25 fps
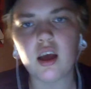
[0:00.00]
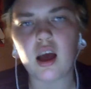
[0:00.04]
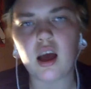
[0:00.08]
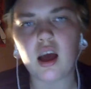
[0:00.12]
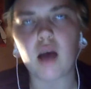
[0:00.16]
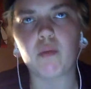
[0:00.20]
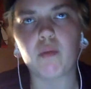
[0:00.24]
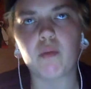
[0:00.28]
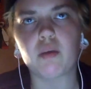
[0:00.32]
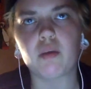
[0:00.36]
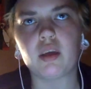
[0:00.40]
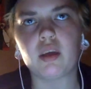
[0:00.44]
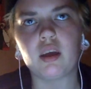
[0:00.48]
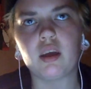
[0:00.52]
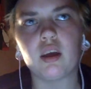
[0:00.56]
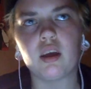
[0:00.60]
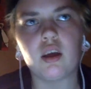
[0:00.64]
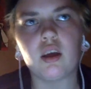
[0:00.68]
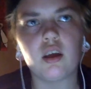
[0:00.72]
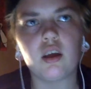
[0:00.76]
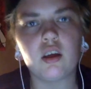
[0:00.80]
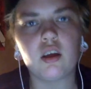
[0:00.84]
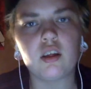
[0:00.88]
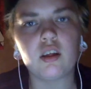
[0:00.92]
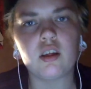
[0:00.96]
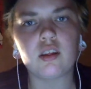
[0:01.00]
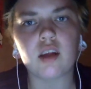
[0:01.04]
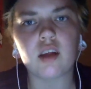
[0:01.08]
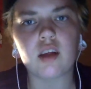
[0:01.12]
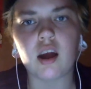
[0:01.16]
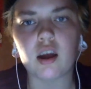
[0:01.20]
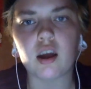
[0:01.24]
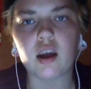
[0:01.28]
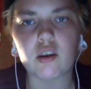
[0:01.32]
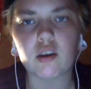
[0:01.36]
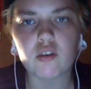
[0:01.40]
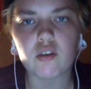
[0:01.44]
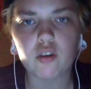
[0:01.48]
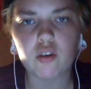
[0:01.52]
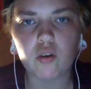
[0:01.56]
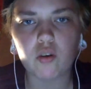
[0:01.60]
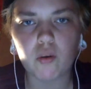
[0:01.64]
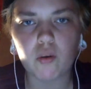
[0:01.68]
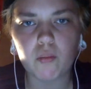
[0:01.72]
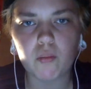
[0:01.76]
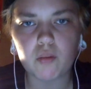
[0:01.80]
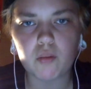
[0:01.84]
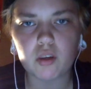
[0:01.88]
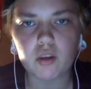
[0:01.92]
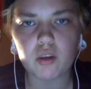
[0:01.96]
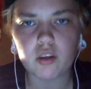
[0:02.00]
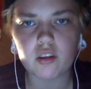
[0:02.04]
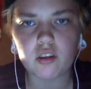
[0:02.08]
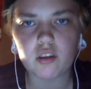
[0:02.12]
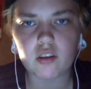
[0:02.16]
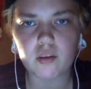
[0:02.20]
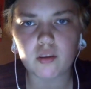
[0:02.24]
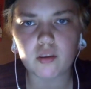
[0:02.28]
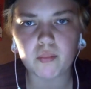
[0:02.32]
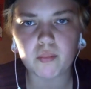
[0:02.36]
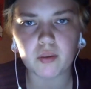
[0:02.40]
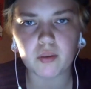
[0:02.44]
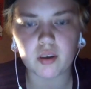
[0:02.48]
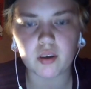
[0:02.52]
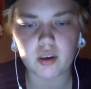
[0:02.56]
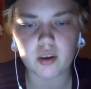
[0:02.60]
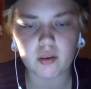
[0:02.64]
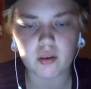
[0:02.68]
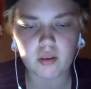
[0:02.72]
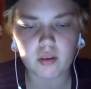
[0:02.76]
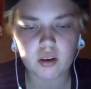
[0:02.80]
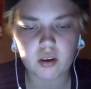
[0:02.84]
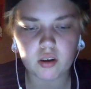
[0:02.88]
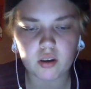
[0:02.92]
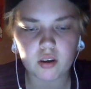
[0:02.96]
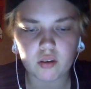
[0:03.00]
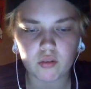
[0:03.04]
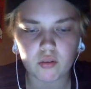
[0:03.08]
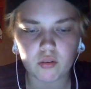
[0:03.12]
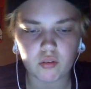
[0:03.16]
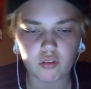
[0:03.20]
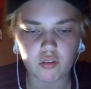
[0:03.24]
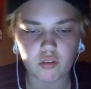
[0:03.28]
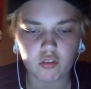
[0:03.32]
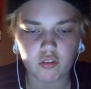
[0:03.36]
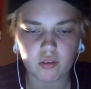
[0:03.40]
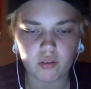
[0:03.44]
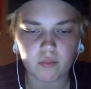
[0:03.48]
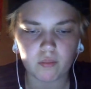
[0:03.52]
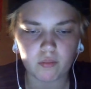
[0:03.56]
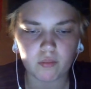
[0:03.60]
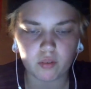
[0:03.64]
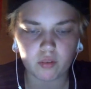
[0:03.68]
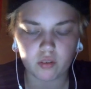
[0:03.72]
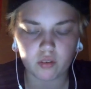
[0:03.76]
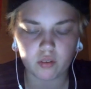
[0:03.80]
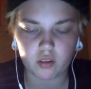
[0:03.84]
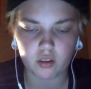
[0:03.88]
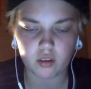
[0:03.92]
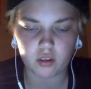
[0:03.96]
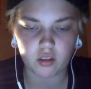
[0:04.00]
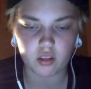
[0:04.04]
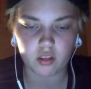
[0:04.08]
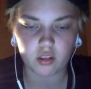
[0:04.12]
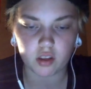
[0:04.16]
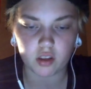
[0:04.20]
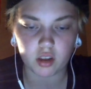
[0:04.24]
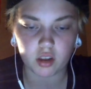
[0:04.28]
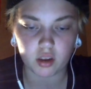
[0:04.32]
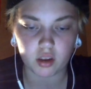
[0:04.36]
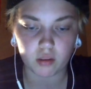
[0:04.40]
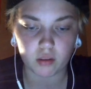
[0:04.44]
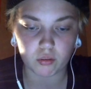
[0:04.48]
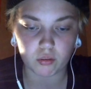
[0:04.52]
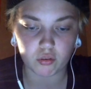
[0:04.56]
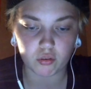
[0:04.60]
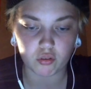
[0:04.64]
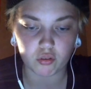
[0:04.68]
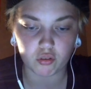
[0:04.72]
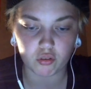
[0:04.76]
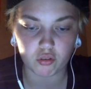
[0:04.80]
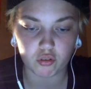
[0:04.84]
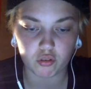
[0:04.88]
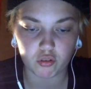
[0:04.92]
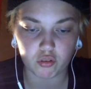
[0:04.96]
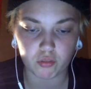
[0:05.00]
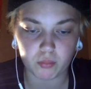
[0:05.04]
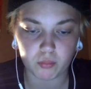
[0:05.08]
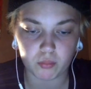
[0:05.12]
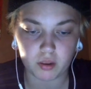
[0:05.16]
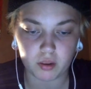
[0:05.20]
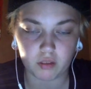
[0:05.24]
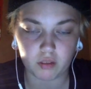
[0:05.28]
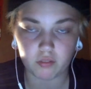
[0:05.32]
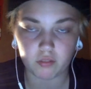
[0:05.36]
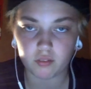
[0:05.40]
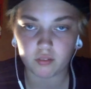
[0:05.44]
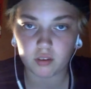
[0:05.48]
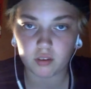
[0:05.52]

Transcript: I would get tired a lot more easier, but now I can go to the gym for like 3 hours and just be